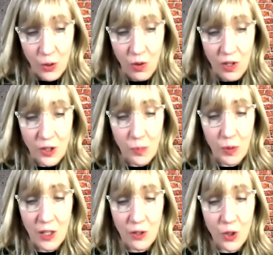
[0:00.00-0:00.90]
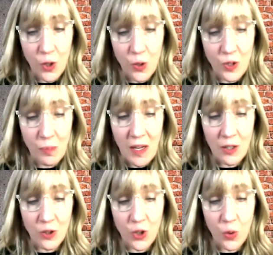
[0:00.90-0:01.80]
You also put out news
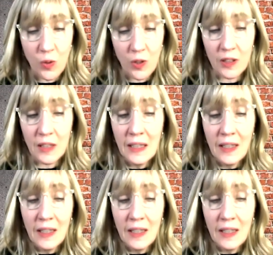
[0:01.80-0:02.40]
about your